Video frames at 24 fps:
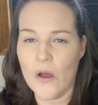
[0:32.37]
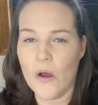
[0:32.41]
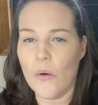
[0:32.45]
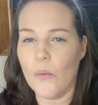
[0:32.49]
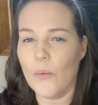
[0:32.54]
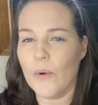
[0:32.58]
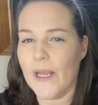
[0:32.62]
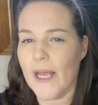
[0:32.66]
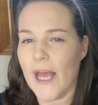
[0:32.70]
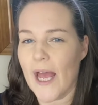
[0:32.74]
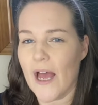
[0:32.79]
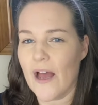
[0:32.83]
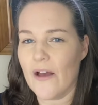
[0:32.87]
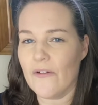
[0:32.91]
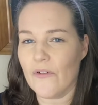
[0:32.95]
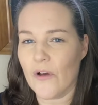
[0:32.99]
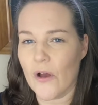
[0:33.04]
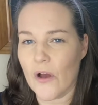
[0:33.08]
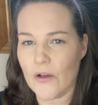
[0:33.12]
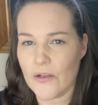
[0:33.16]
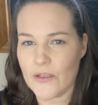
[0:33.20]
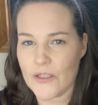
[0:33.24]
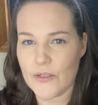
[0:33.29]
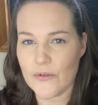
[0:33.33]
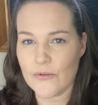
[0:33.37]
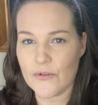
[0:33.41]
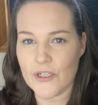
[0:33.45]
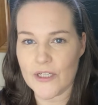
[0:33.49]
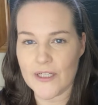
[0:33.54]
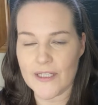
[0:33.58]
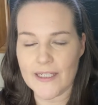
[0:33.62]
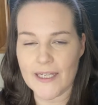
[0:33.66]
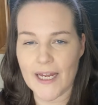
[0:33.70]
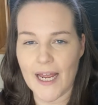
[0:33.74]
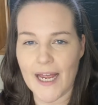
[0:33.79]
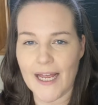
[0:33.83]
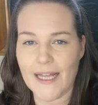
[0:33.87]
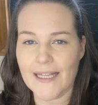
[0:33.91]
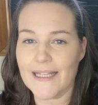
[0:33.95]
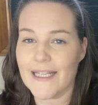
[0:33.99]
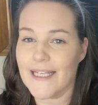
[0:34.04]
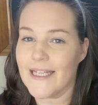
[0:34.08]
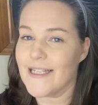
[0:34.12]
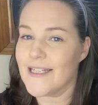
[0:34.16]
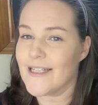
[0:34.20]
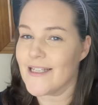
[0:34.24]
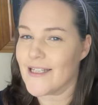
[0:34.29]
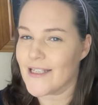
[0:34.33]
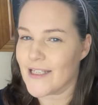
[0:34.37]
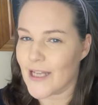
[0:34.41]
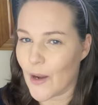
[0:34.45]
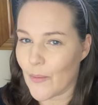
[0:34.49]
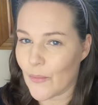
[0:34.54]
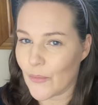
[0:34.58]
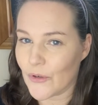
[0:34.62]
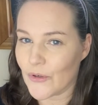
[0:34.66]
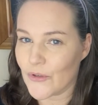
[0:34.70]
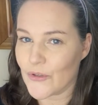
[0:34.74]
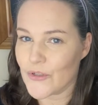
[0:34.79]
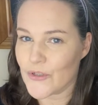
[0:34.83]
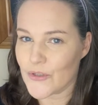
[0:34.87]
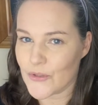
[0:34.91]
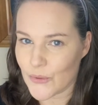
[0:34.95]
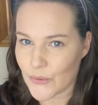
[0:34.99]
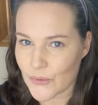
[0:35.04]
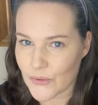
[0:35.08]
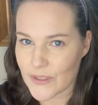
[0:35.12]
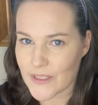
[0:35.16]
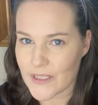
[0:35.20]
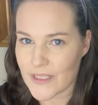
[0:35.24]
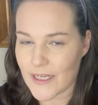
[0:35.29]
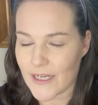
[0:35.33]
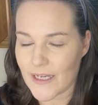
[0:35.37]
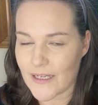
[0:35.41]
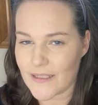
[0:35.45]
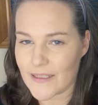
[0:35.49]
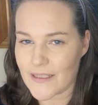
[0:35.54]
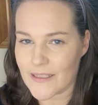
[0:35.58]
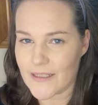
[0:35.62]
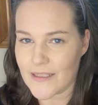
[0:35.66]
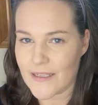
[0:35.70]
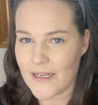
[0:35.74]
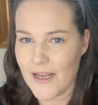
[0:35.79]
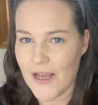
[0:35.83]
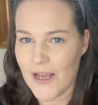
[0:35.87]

We have also just had the summer solstice.